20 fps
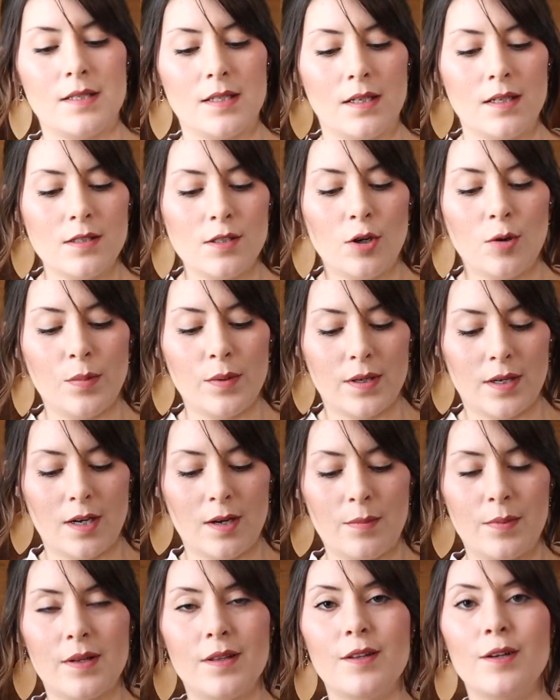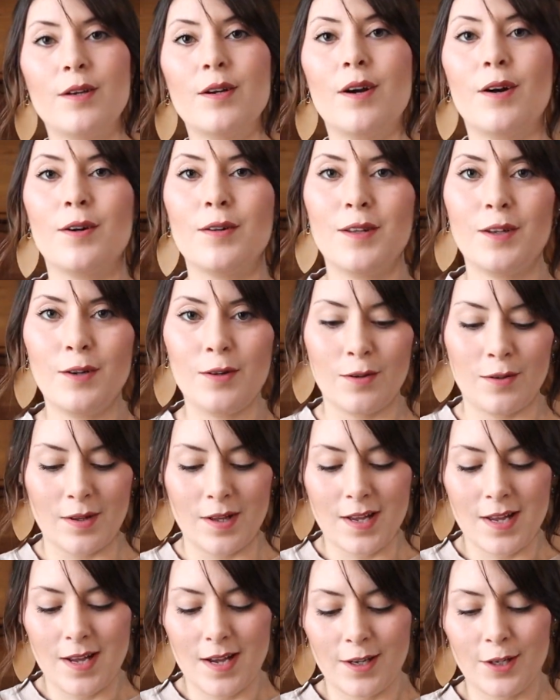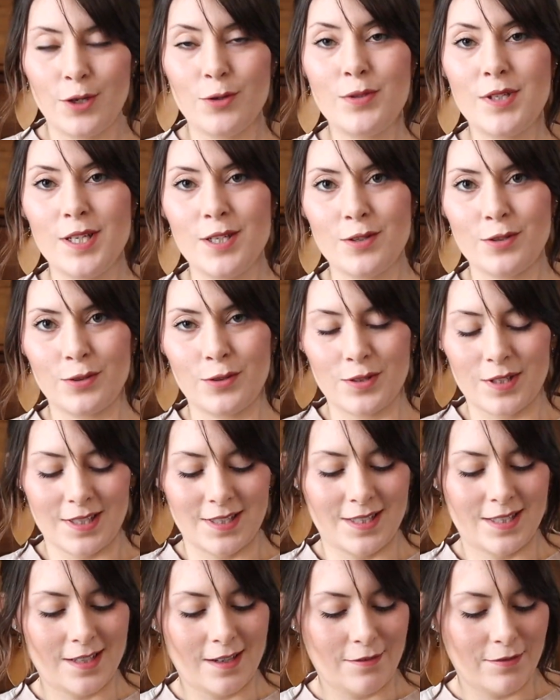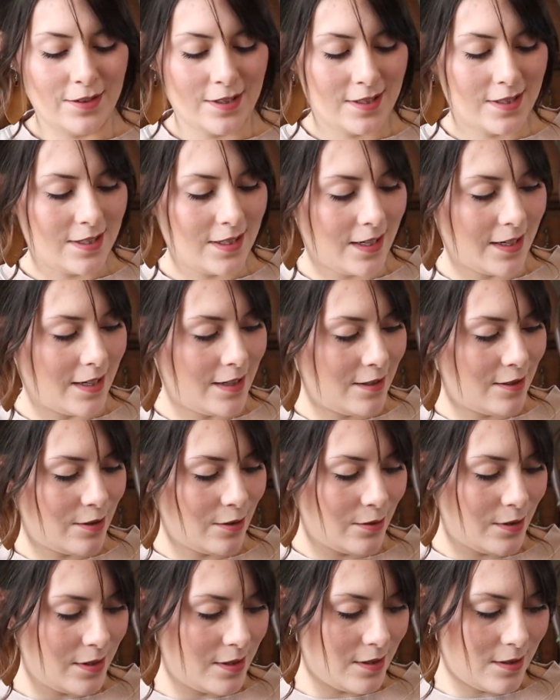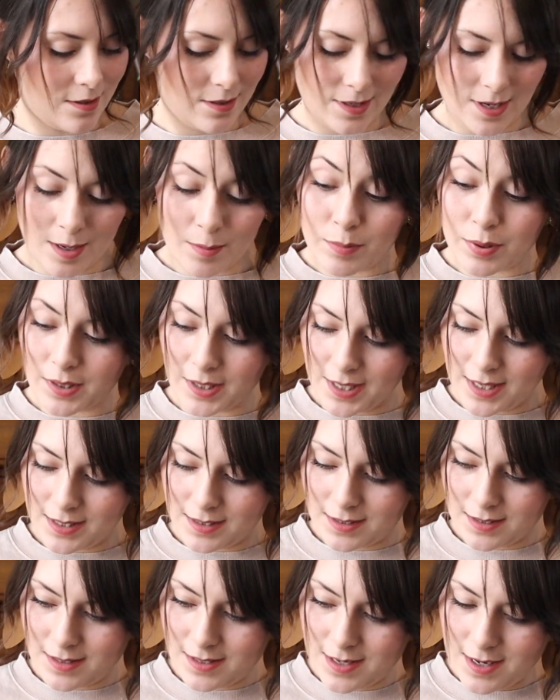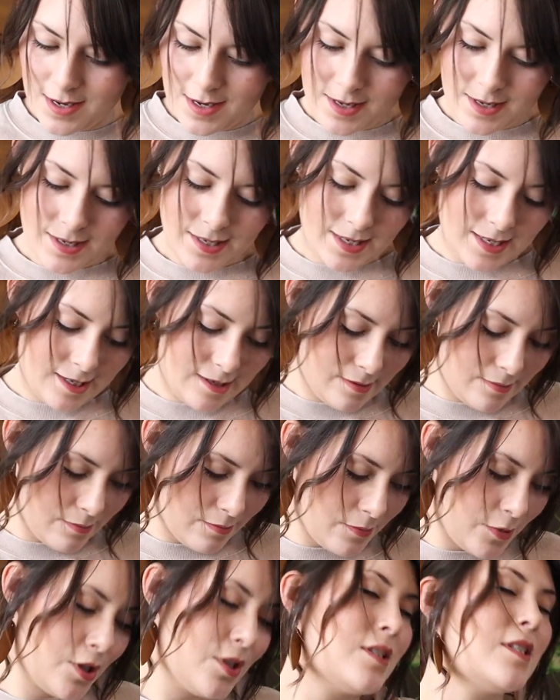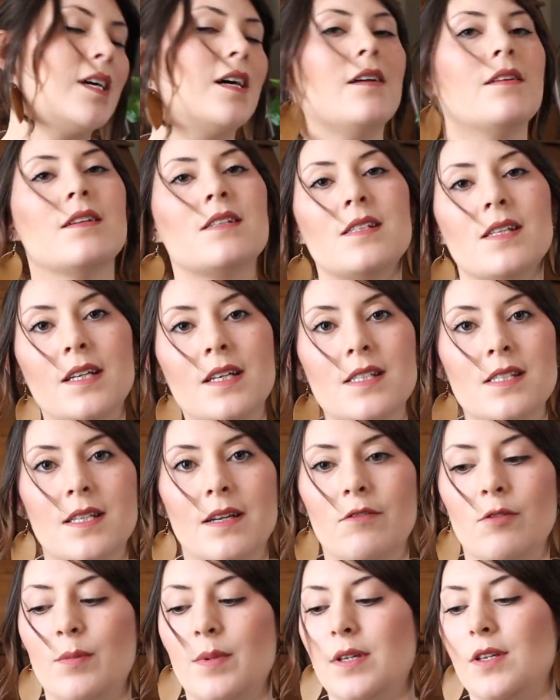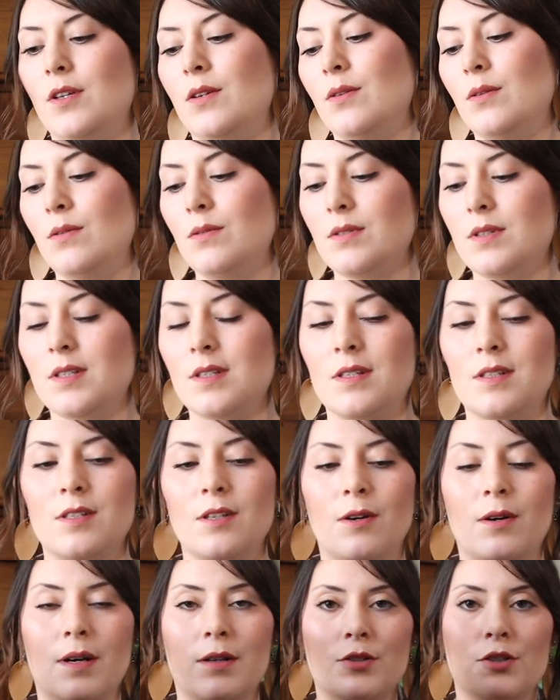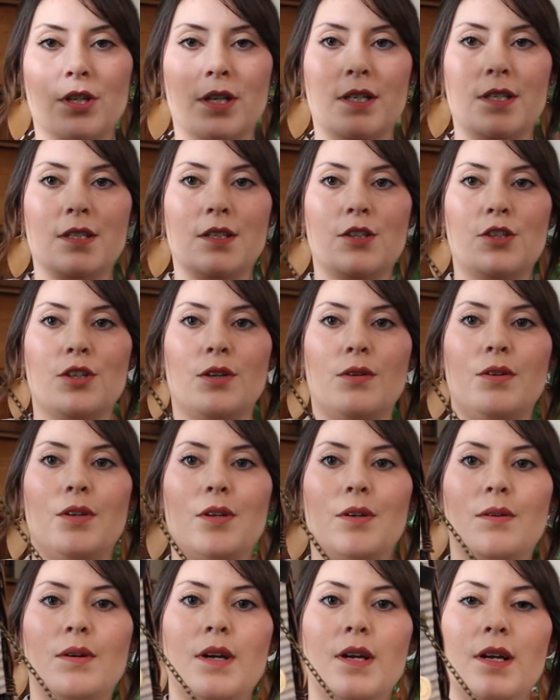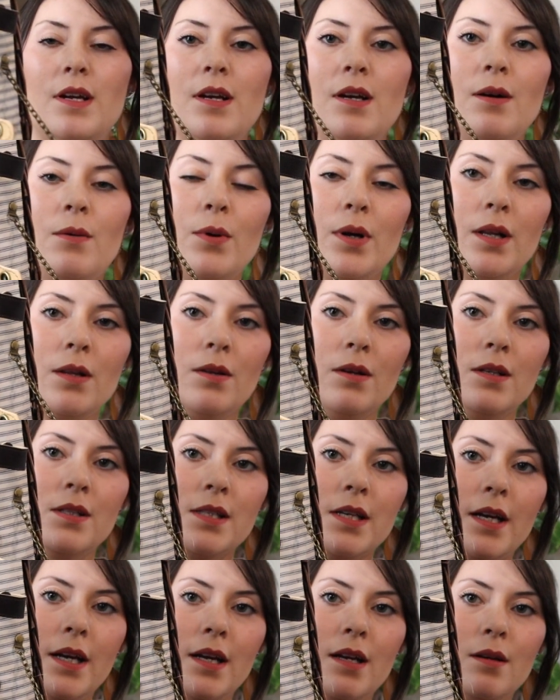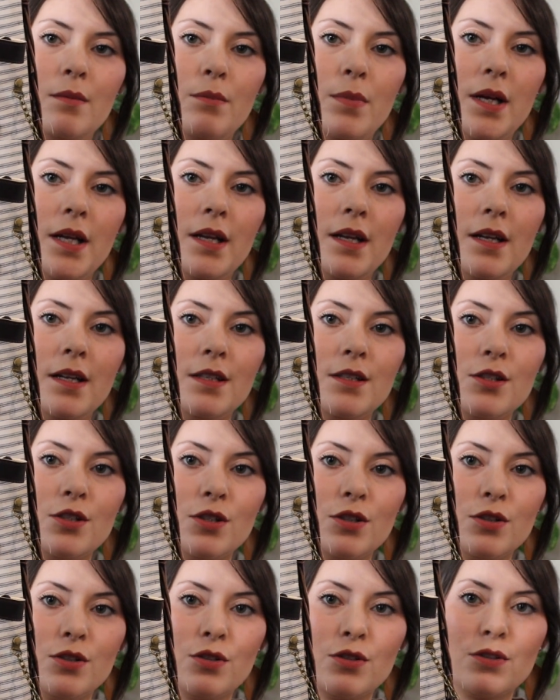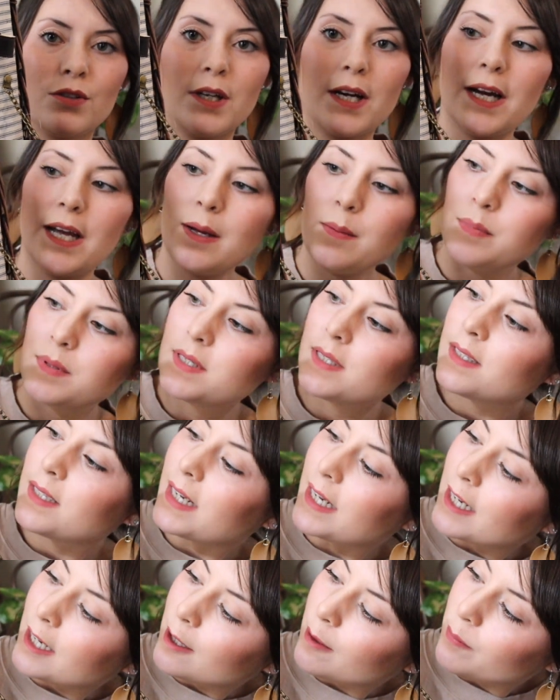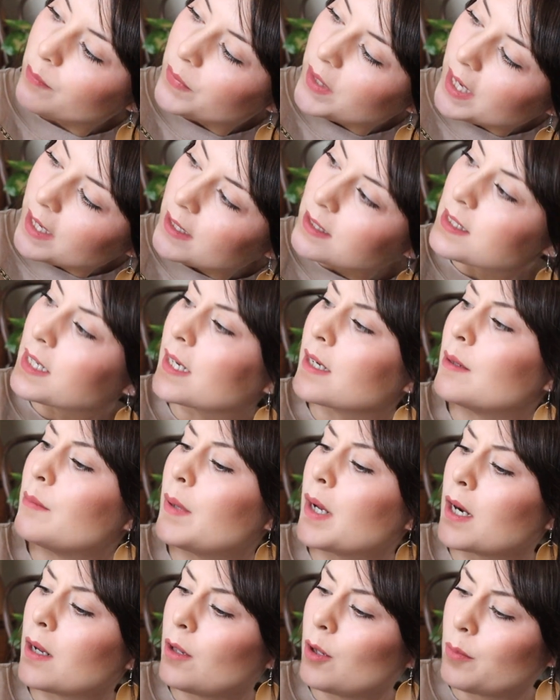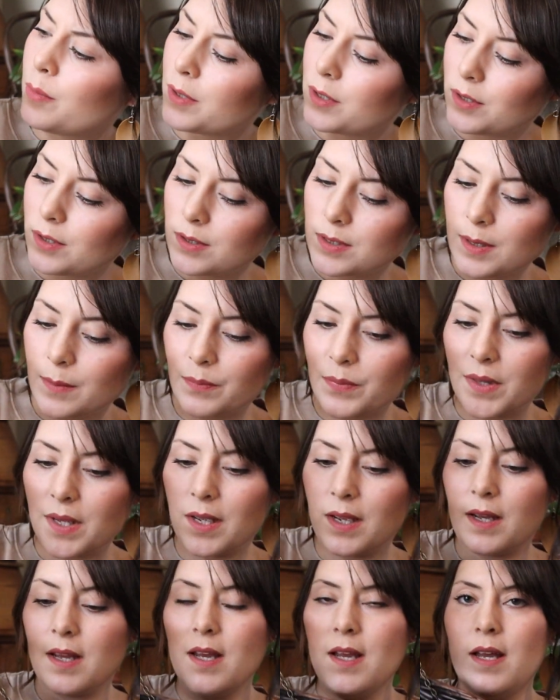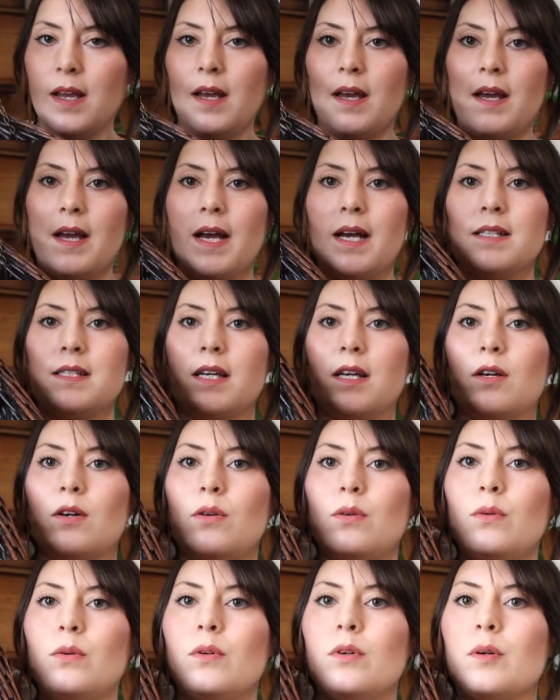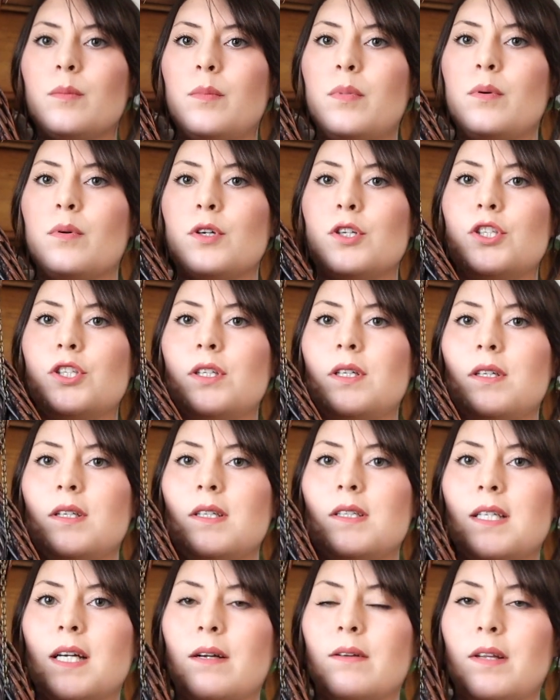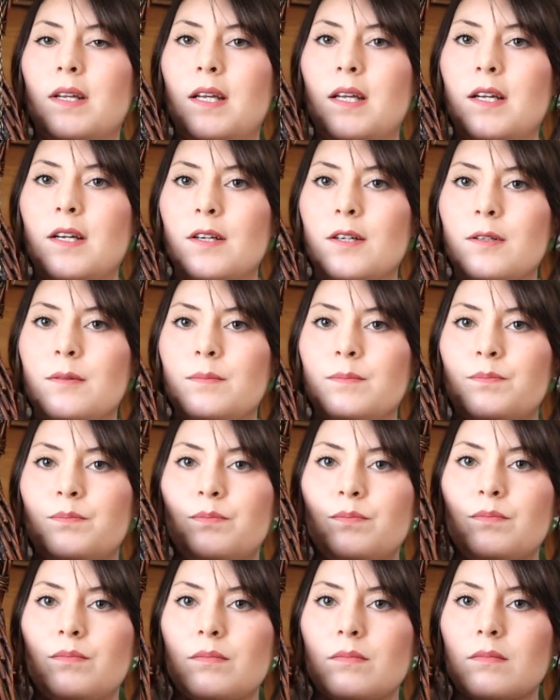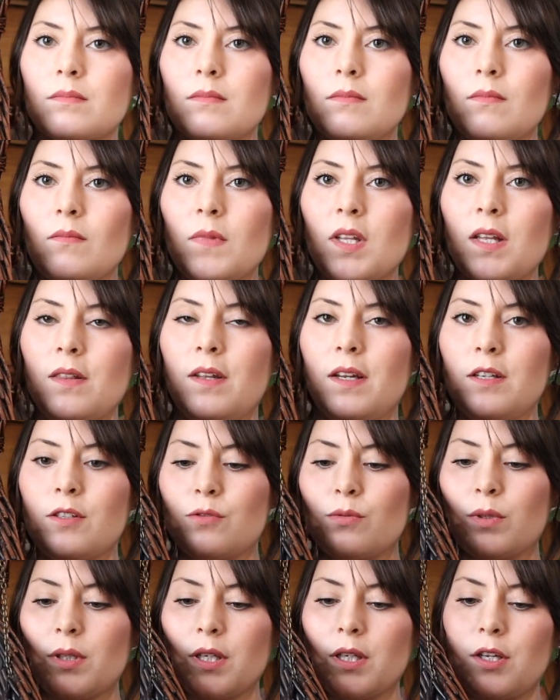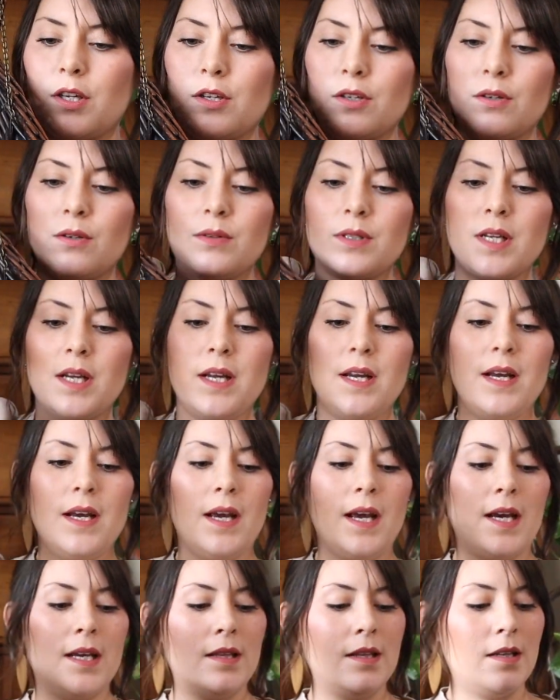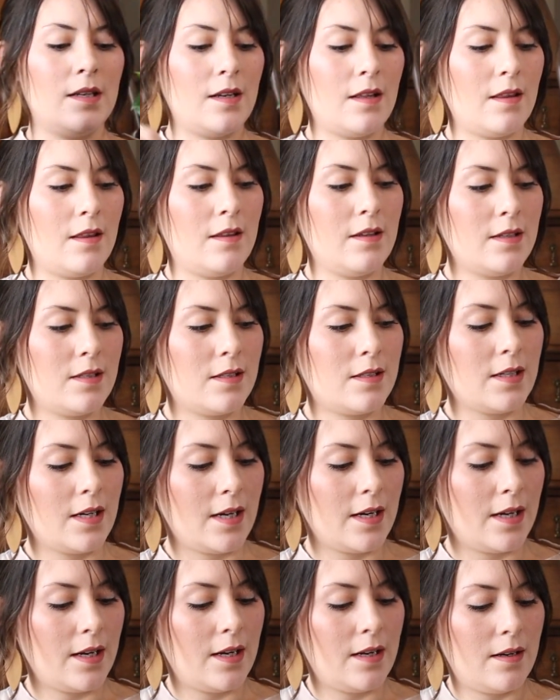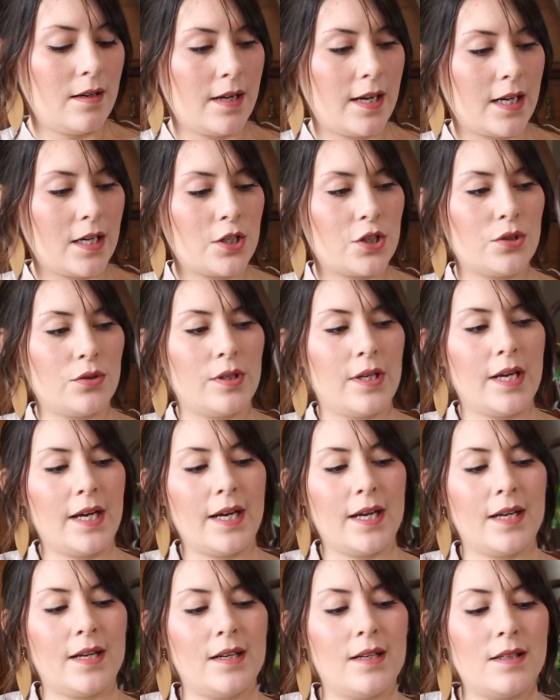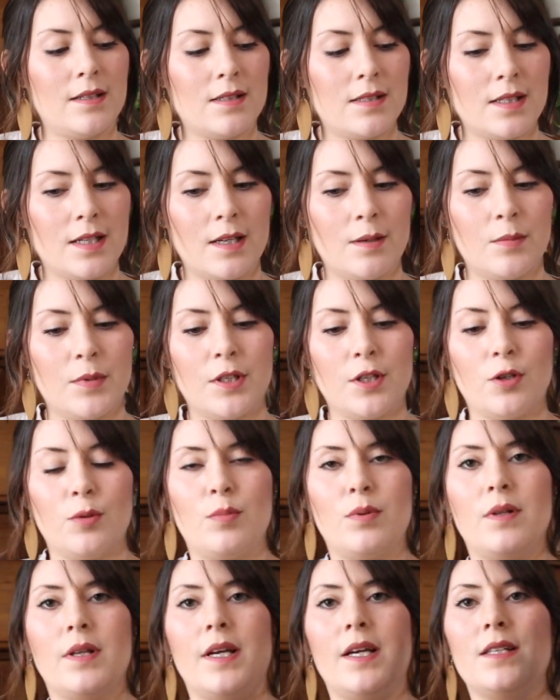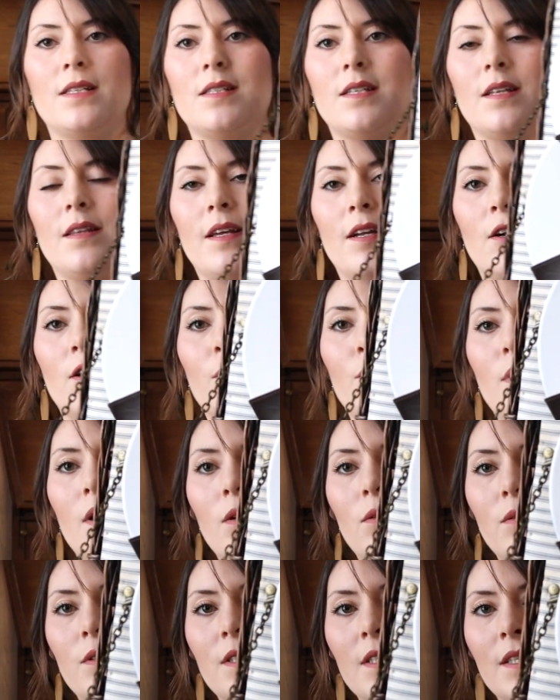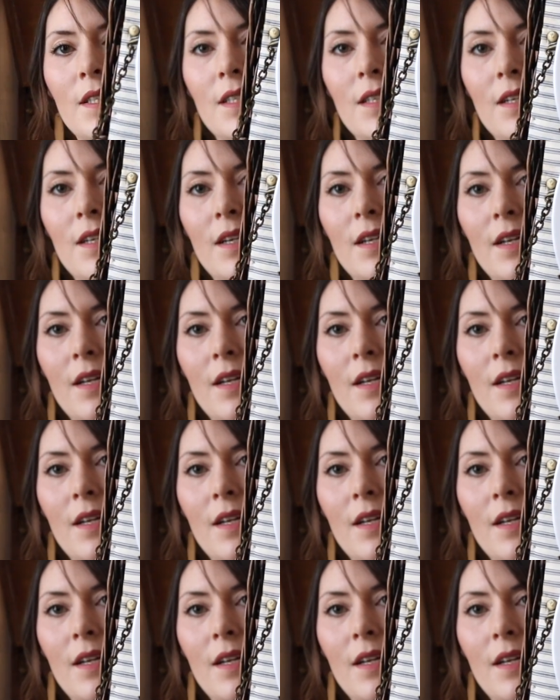does open up, and there are little utensils and stuff inside. So this is, and plates. You can tell this thing has never been used, so I'll try to show you what it looks like. But it is striped. That is like a bottle opener or something. It has a cooler portion down here that is really cute, and then this side actually has little plates that are buckled in